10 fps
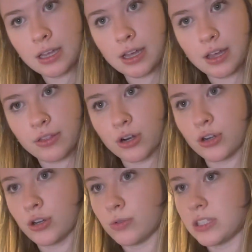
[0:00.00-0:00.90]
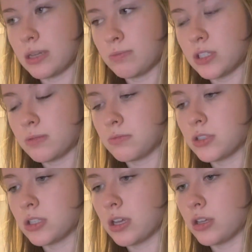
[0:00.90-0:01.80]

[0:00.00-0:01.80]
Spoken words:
There are no symptoms.